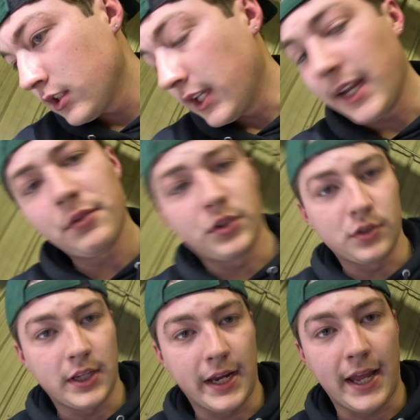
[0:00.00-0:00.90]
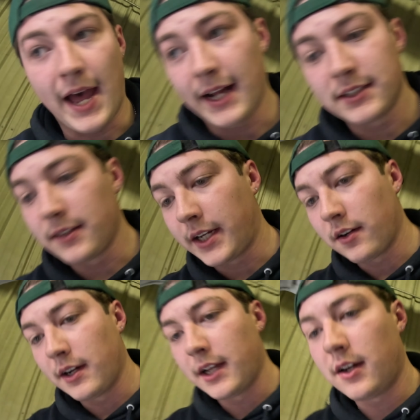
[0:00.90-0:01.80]
It never like acted like
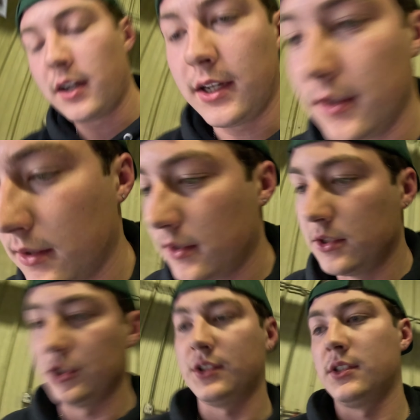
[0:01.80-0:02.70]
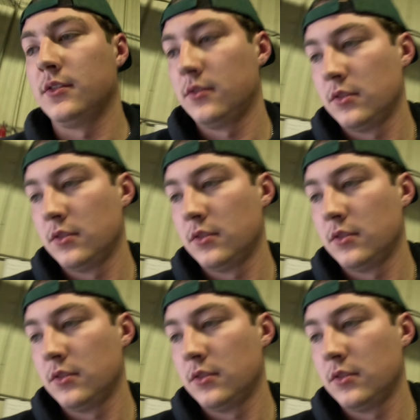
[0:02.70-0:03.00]
it ran hot either. It just